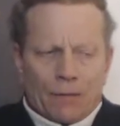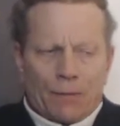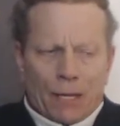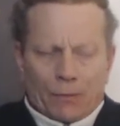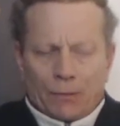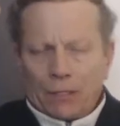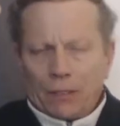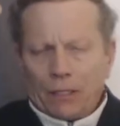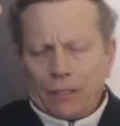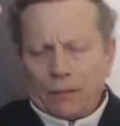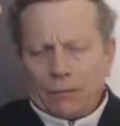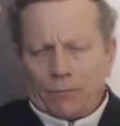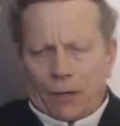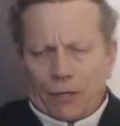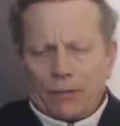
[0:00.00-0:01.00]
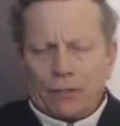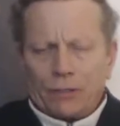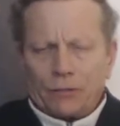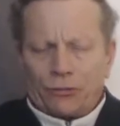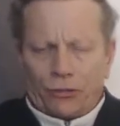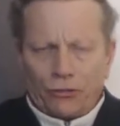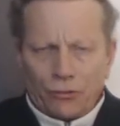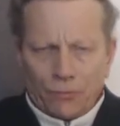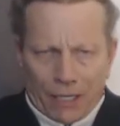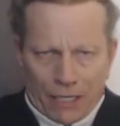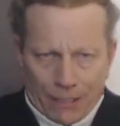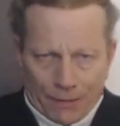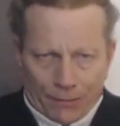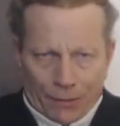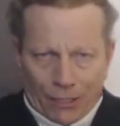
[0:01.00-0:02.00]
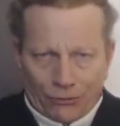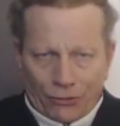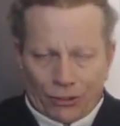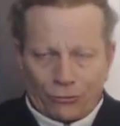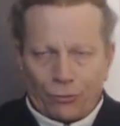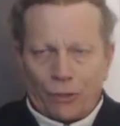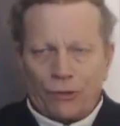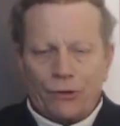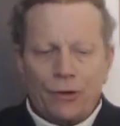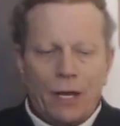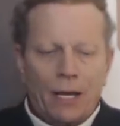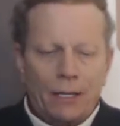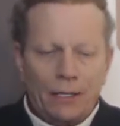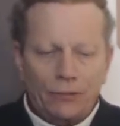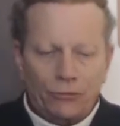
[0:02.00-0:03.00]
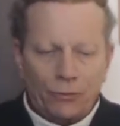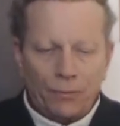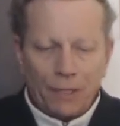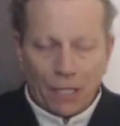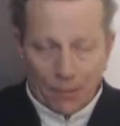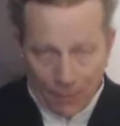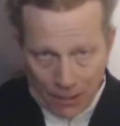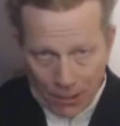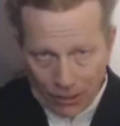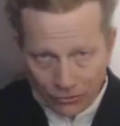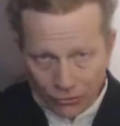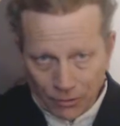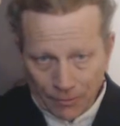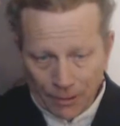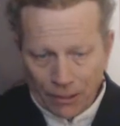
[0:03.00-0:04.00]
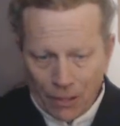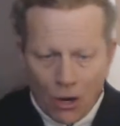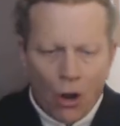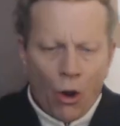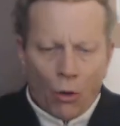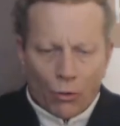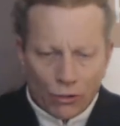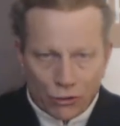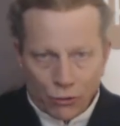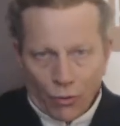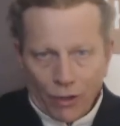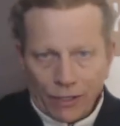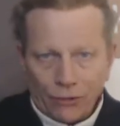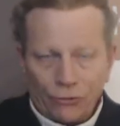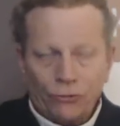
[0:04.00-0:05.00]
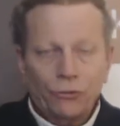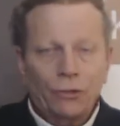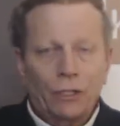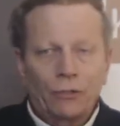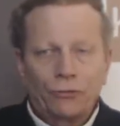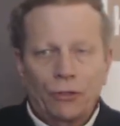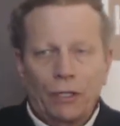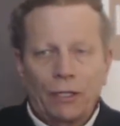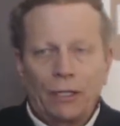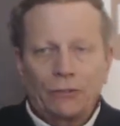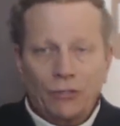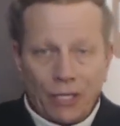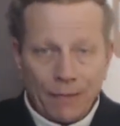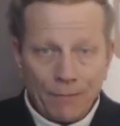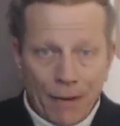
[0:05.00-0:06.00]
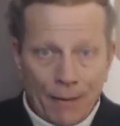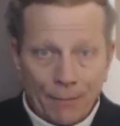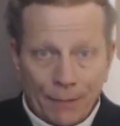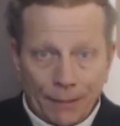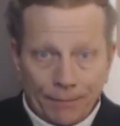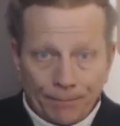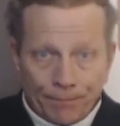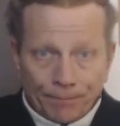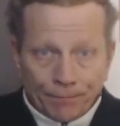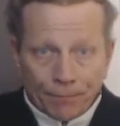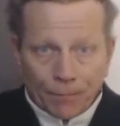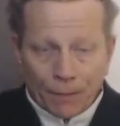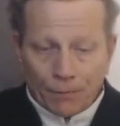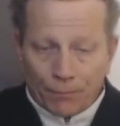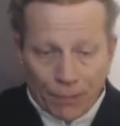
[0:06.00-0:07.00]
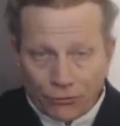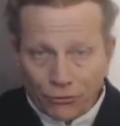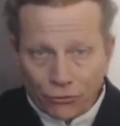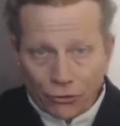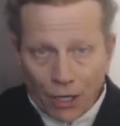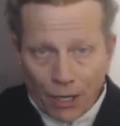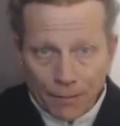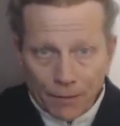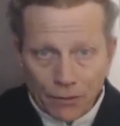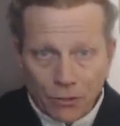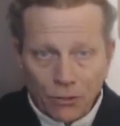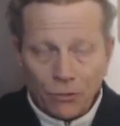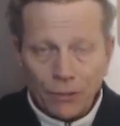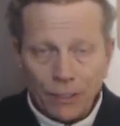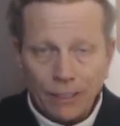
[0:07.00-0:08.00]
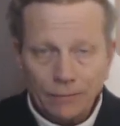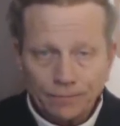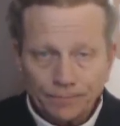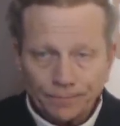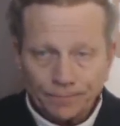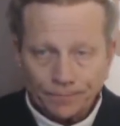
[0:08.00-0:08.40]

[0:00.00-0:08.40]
be able to it, part of their decision making process, whether or not it's to become a customer or join us as a, a team member, business opportunity,